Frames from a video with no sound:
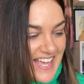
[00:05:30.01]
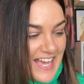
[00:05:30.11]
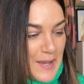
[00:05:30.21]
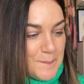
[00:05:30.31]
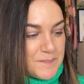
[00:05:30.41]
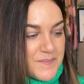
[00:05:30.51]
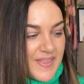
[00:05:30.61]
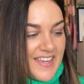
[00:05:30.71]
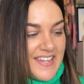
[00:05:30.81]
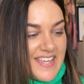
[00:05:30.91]
And
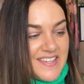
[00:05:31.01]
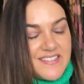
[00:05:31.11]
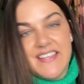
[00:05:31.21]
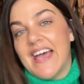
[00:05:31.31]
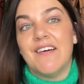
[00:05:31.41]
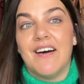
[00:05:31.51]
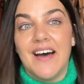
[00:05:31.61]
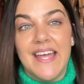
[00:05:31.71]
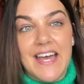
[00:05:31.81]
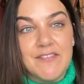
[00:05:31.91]
here's how
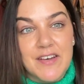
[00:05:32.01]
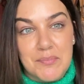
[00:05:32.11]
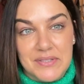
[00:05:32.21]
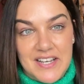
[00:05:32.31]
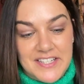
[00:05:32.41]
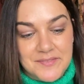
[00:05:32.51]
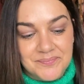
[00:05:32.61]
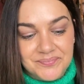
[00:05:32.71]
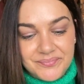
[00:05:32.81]
I have applied it.